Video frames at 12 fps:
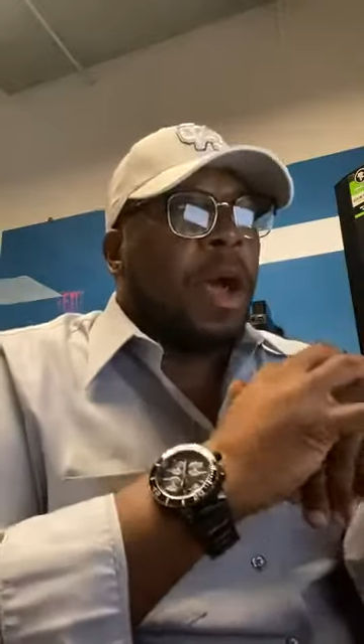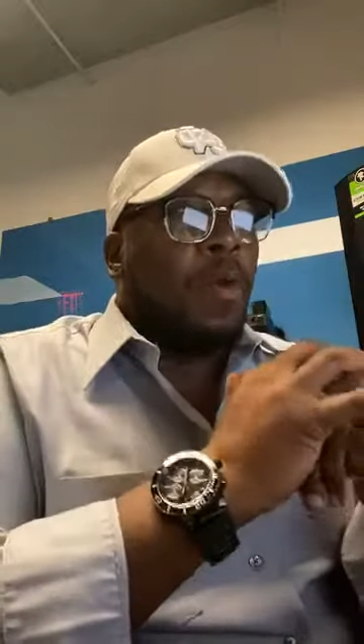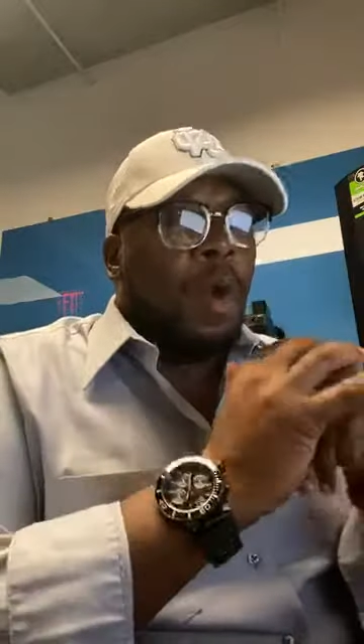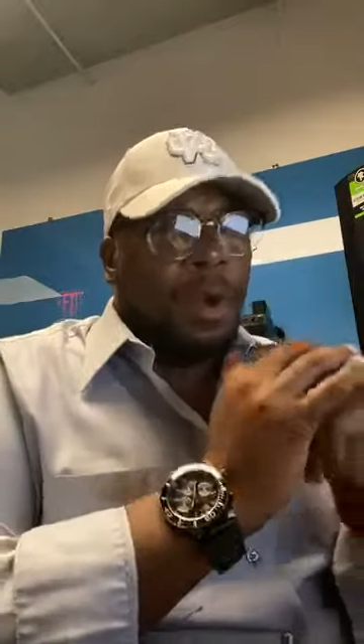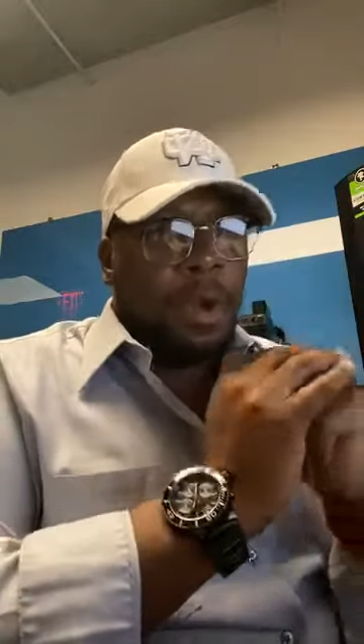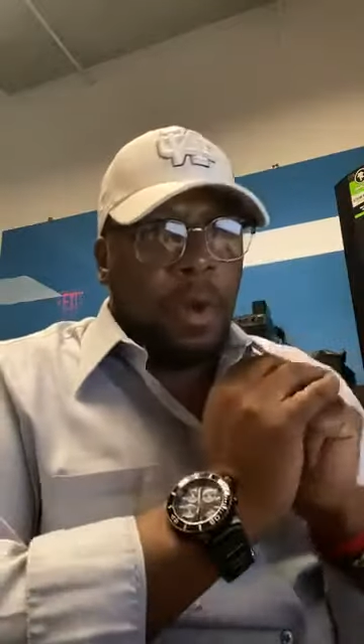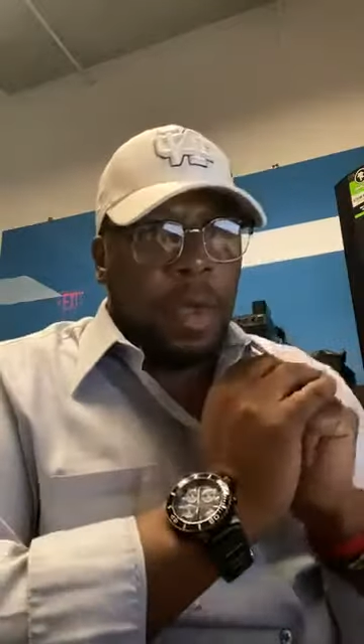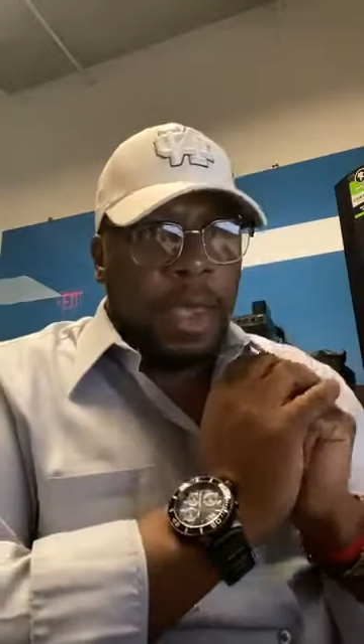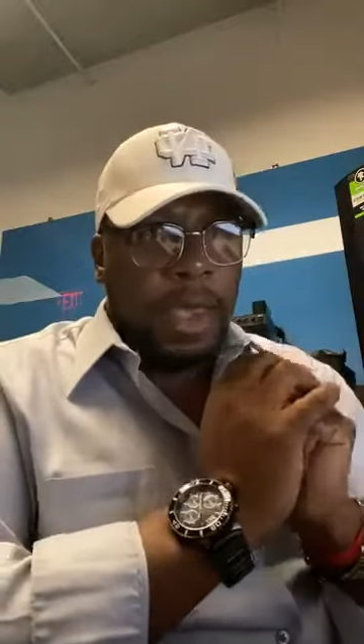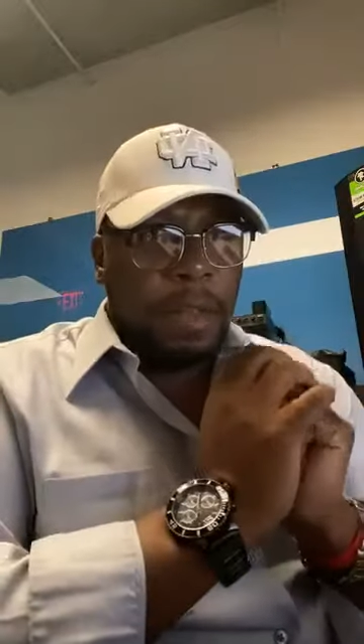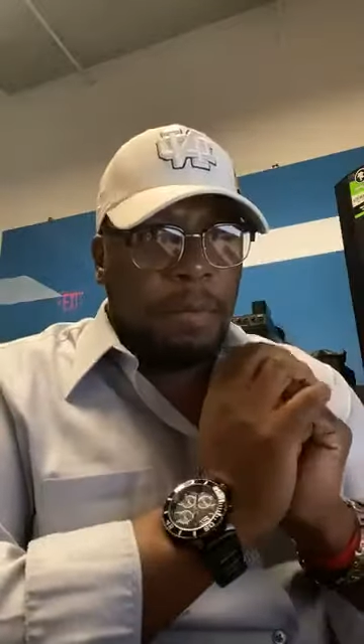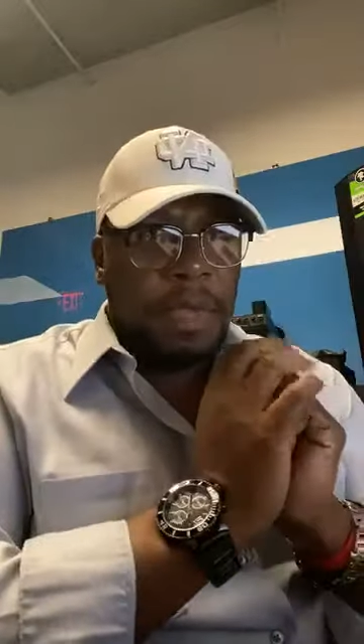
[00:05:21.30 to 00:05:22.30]
I want to go
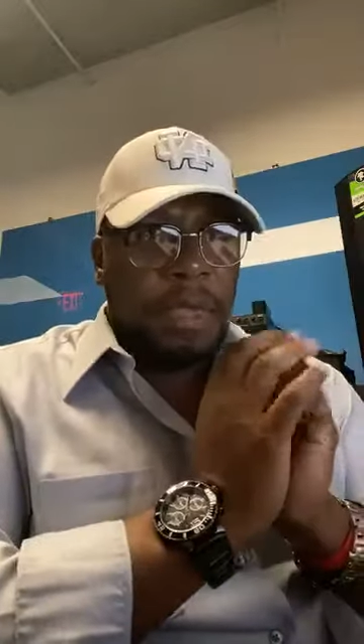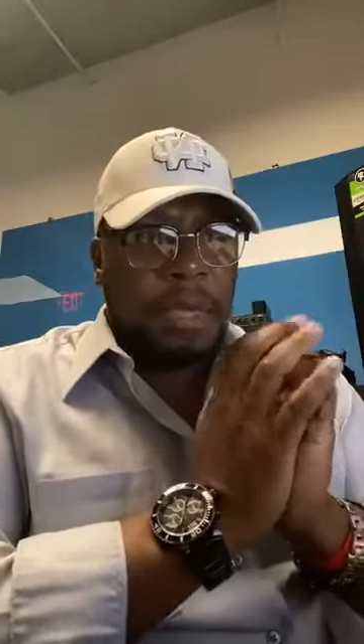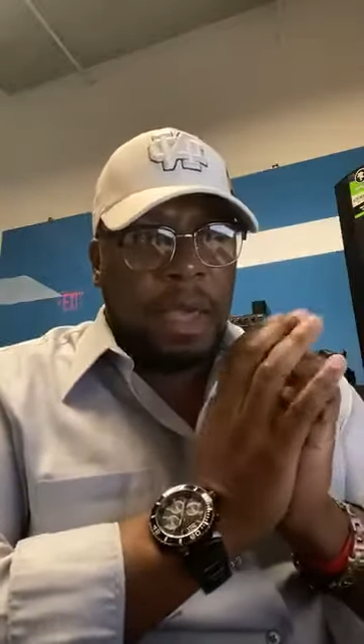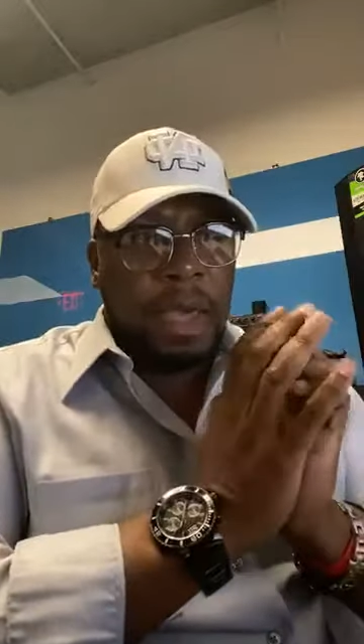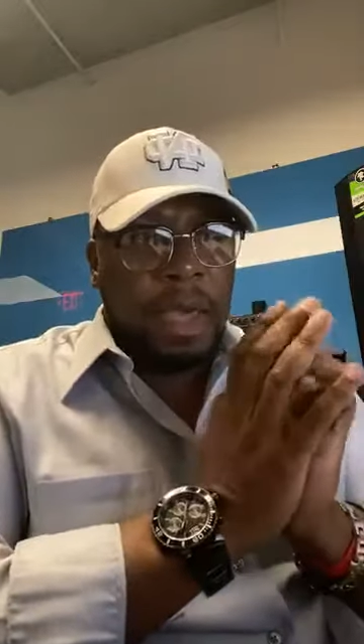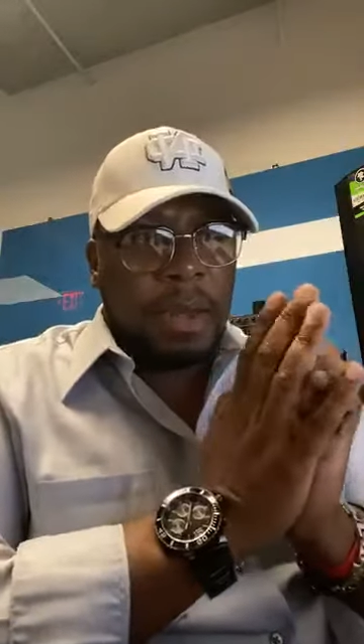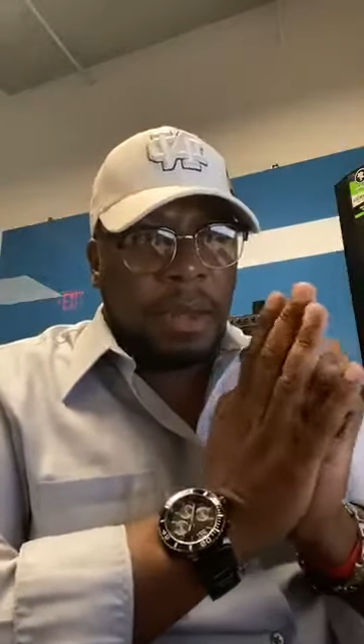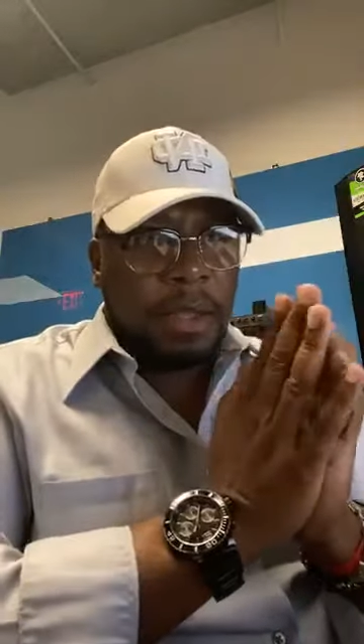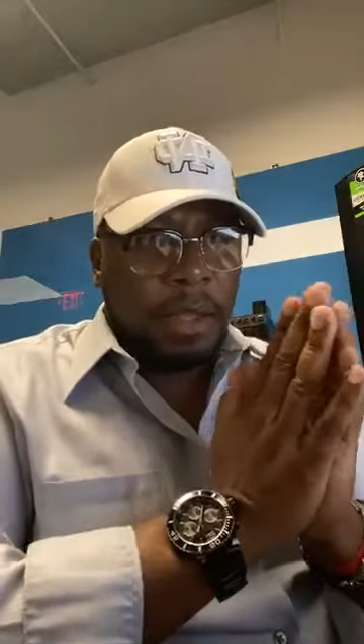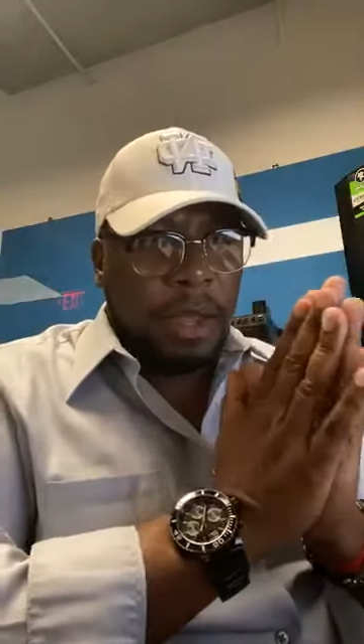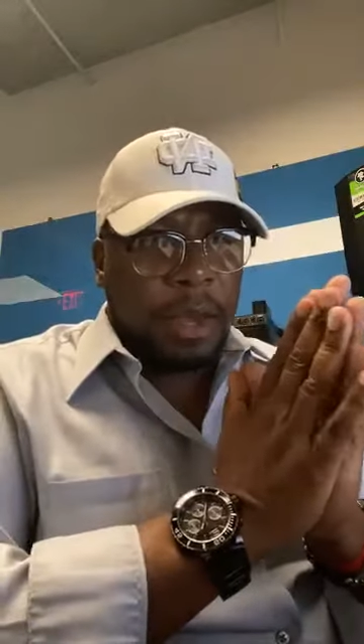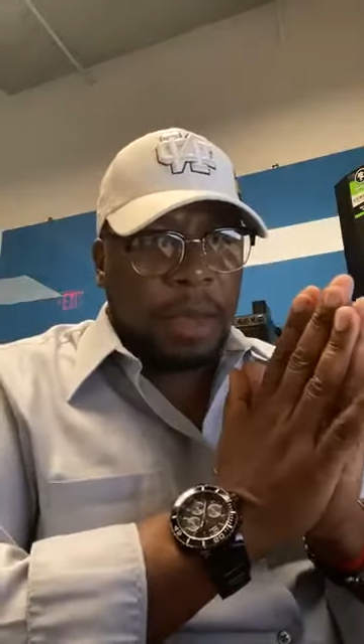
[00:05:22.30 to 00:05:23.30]
ahead and begin. And
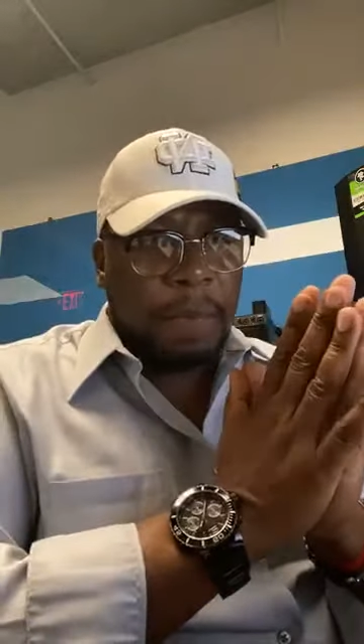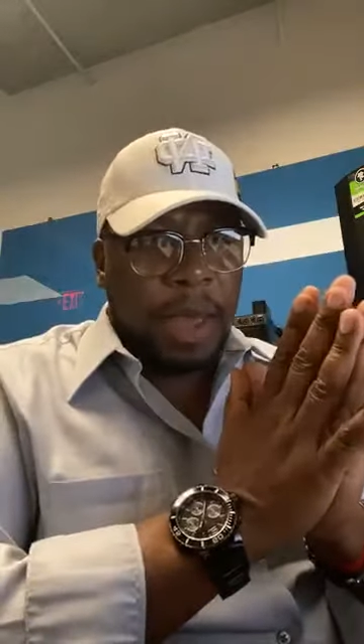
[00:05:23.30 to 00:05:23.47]
again,